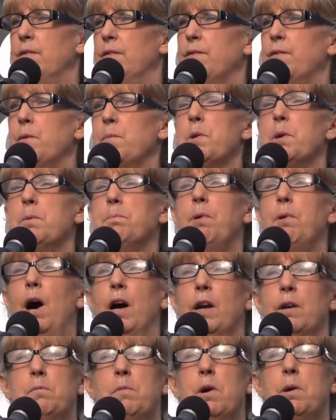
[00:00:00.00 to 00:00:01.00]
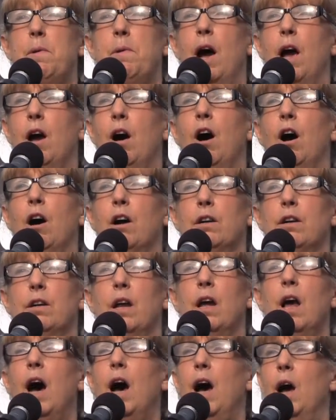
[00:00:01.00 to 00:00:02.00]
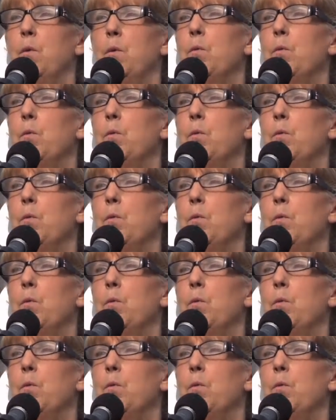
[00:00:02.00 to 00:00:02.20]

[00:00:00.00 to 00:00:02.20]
and from the bottom of my heart, I